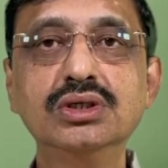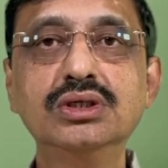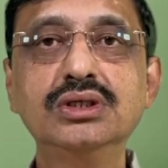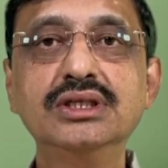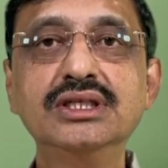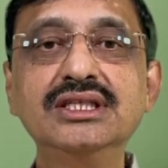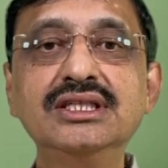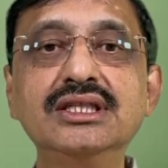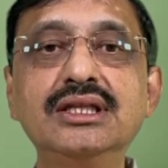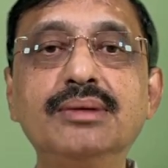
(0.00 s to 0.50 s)

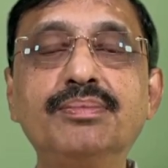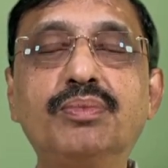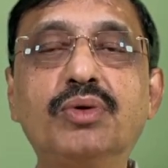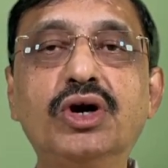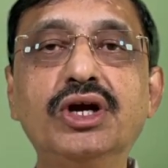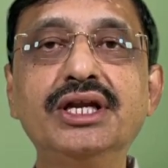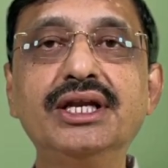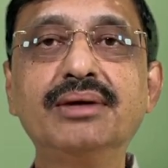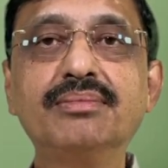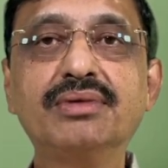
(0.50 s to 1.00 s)
in the
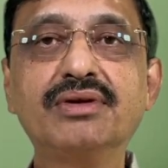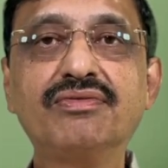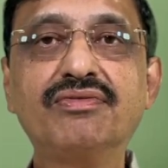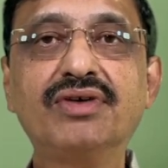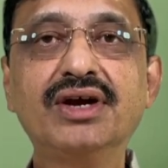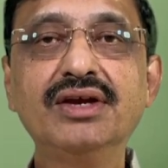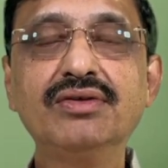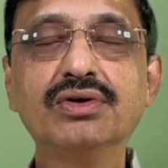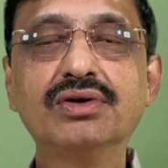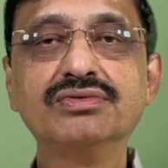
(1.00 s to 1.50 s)
point number
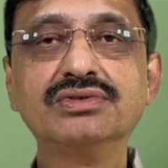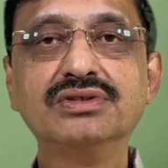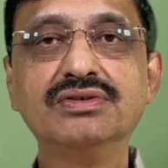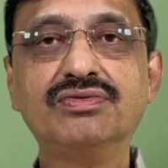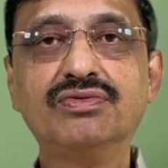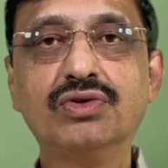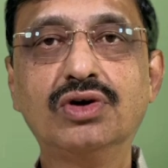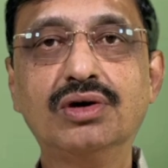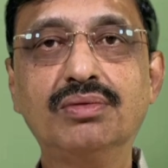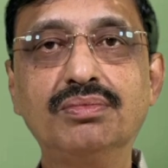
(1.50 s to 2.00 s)
5 of the
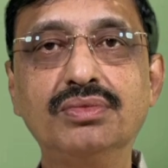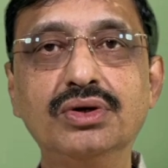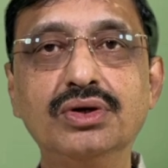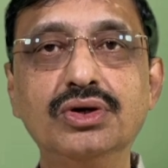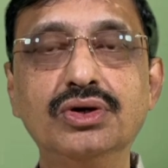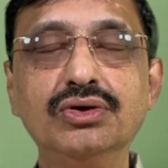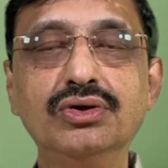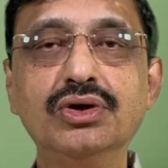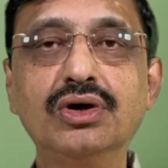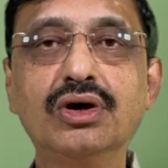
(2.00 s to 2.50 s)
form,
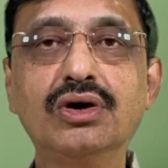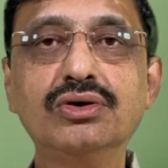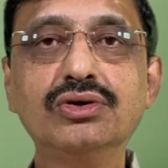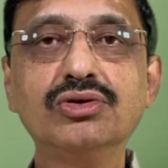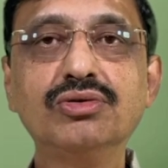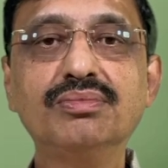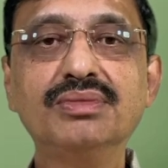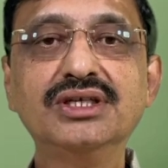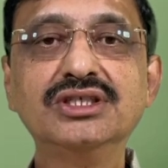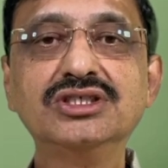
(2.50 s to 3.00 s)
you have to
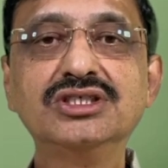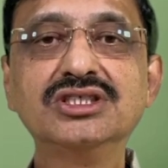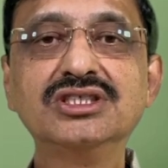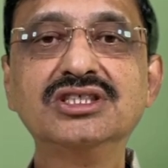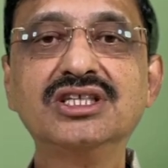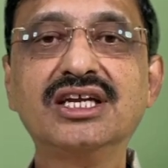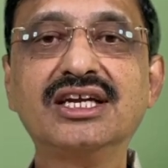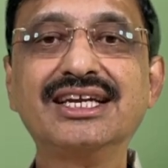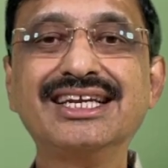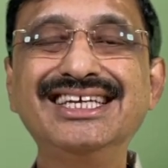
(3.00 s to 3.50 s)
mention
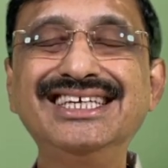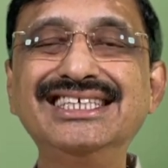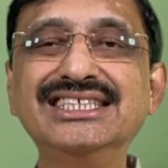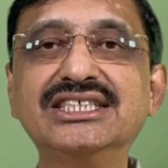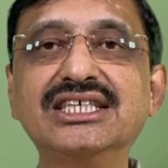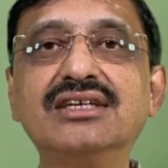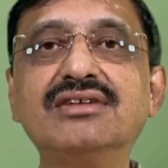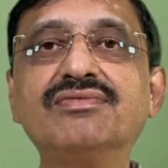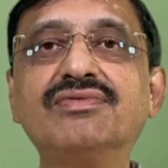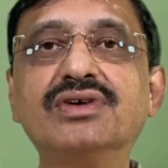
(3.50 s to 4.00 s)
the
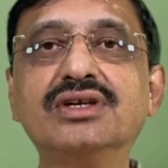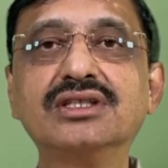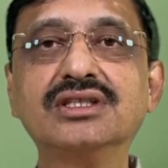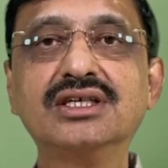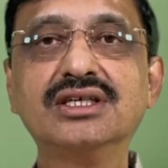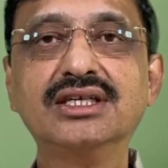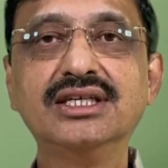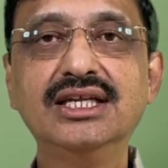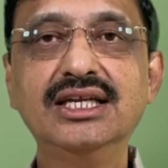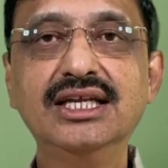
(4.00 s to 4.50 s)
reason for the
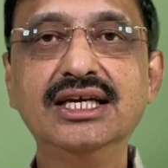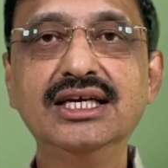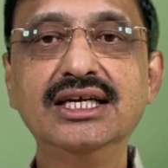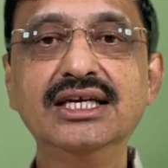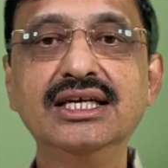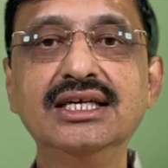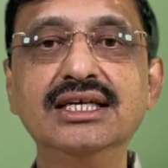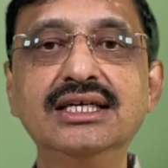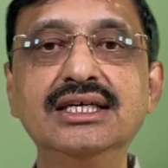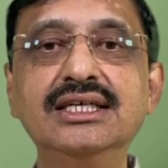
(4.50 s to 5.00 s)
delay
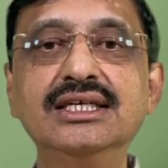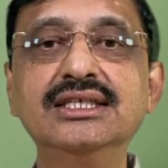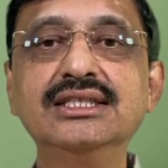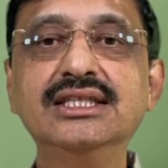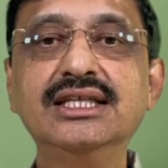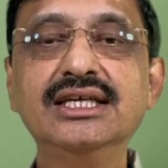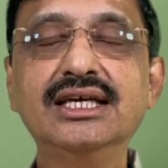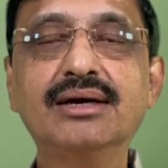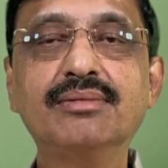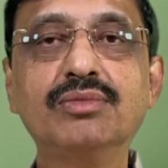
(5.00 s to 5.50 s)
in
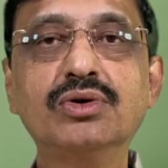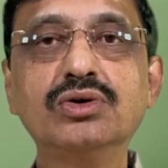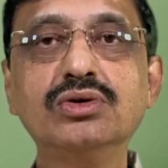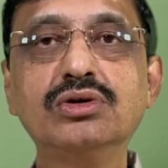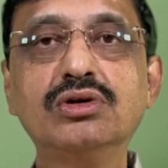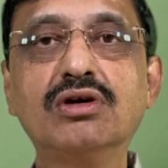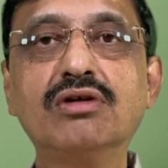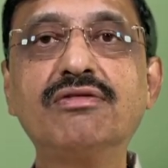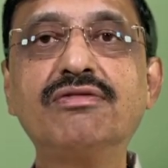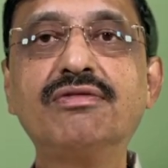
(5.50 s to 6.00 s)
the amount
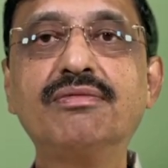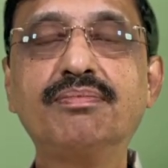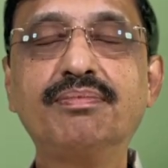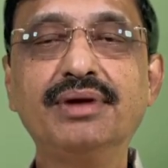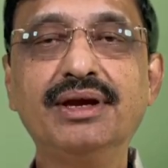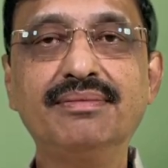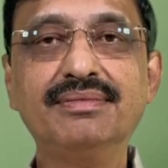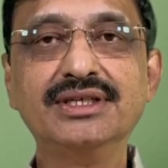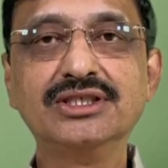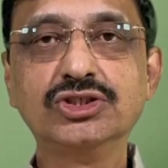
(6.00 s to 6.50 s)
of
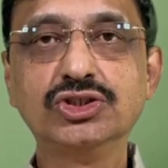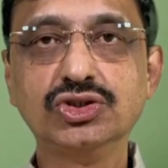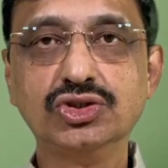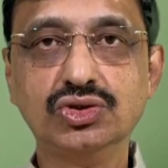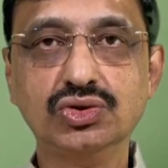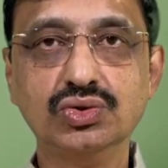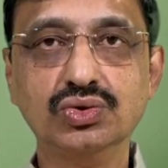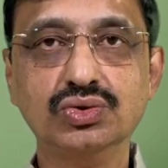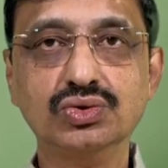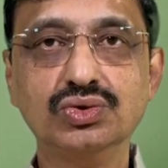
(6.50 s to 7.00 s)
payments
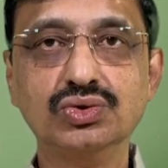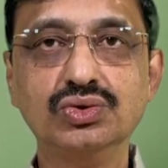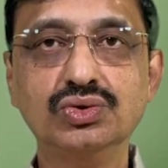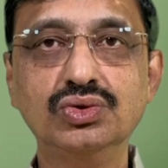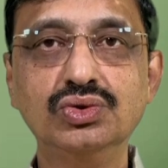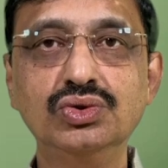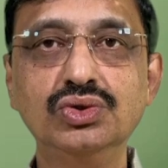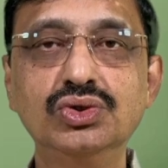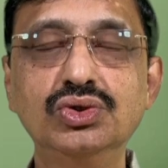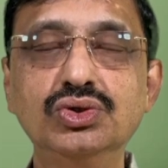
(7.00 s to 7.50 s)
due.
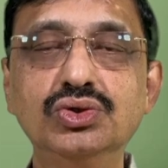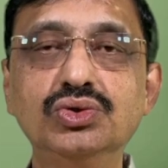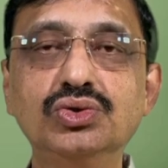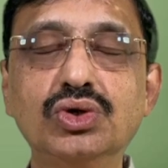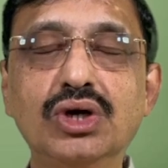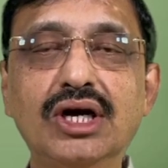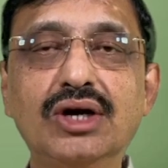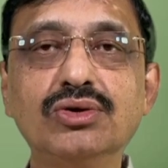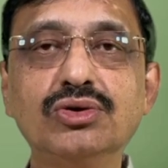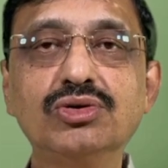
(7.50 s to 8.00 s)
You
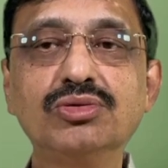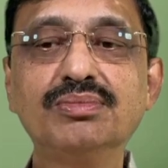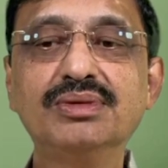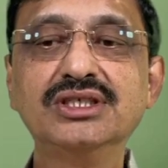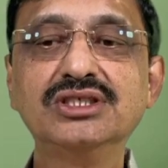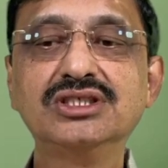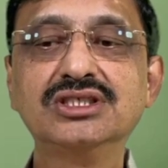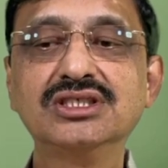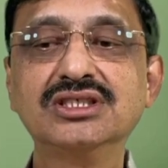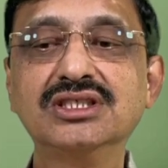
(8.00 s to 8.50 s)
have to
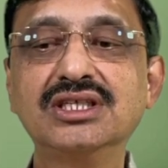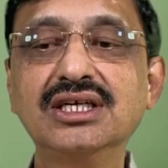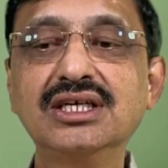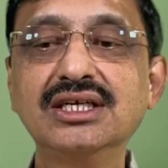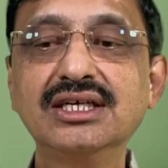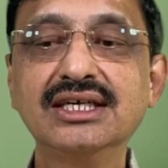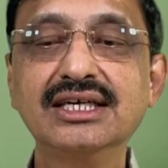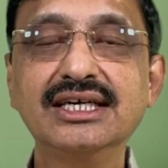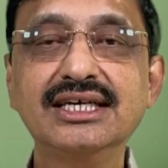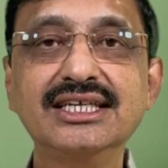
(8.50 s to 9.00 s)
mention the
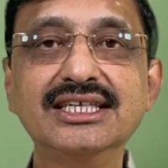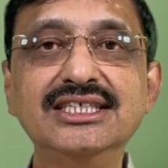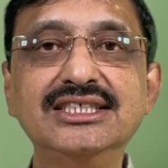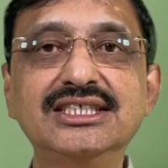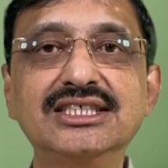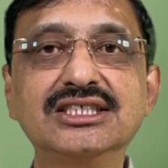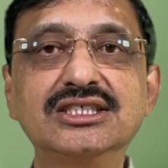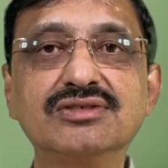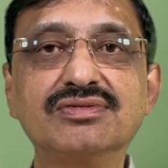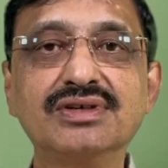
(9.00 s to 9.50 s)

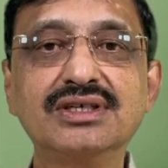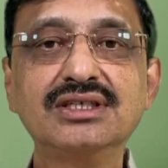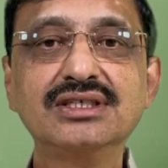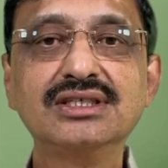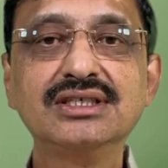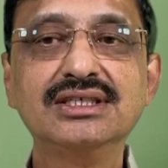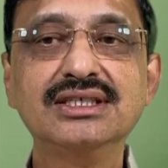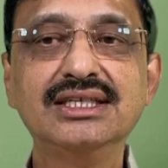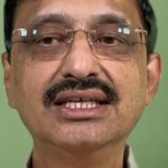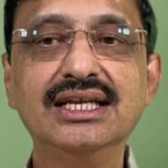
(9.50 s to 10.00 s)
reasons for
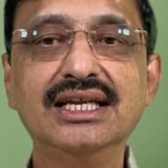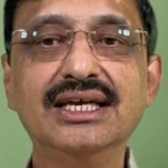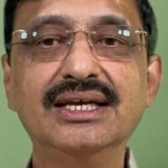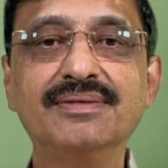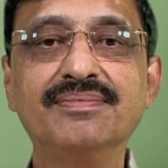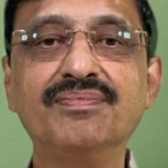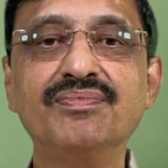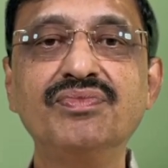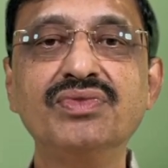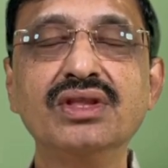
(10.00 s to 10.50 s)
delay.
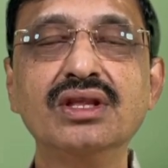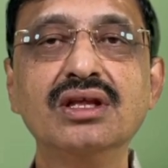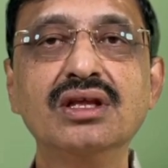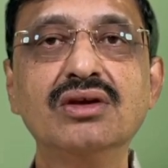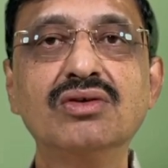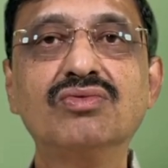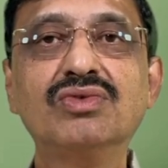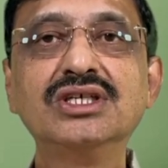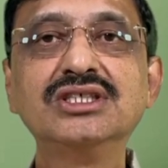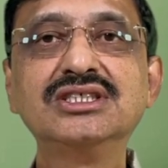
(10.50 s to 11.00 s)

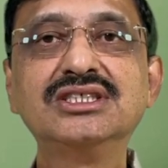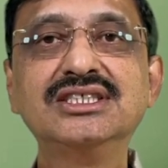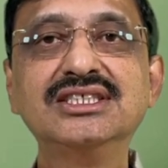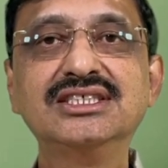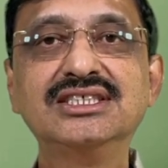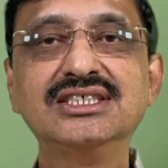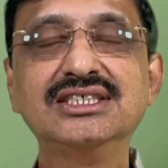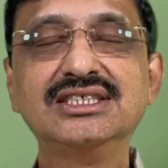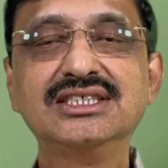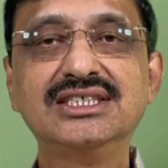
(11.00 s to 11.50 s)
Once this
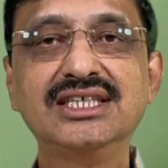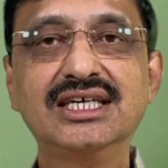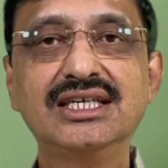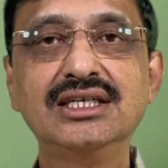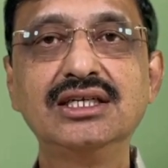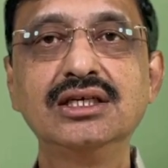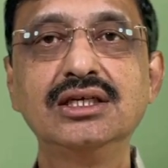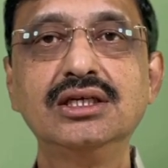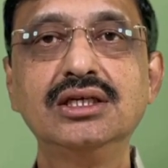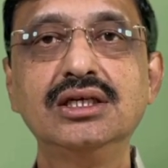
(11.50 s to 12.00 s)
is done,
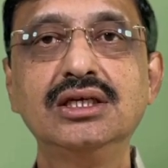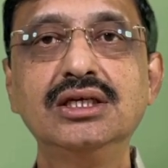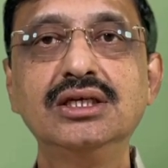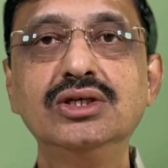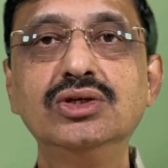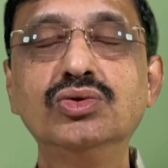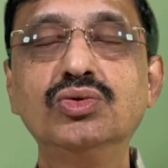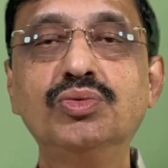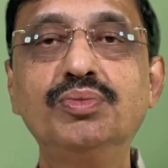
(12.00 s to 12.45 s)
you